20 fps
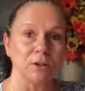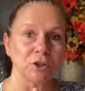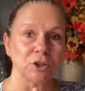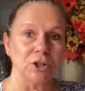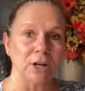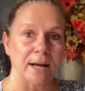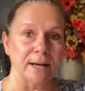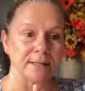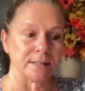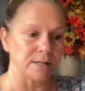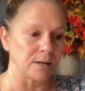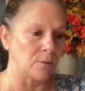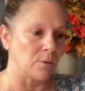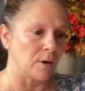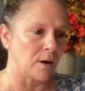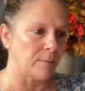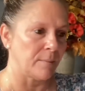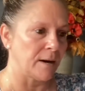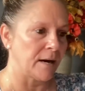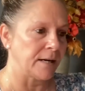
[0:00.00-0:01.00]
check. So
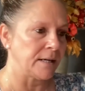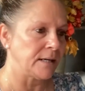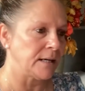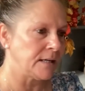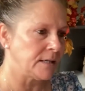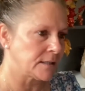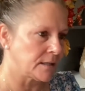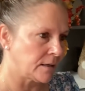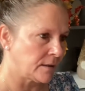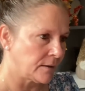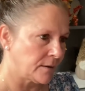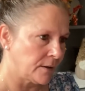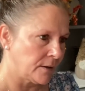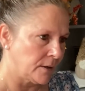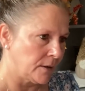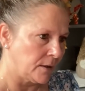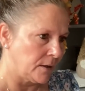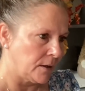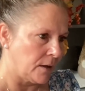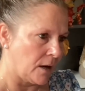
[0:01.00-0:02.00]
I might need a
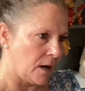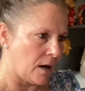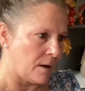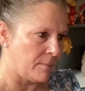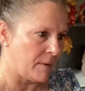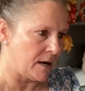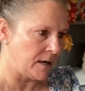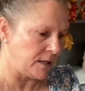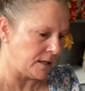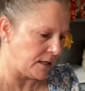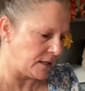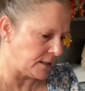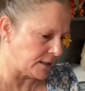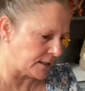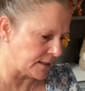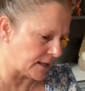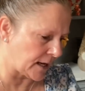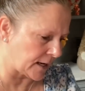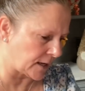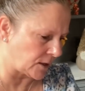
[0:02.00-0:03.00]

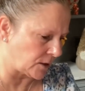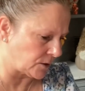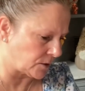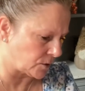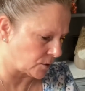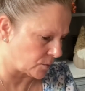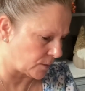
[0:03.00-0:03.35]
second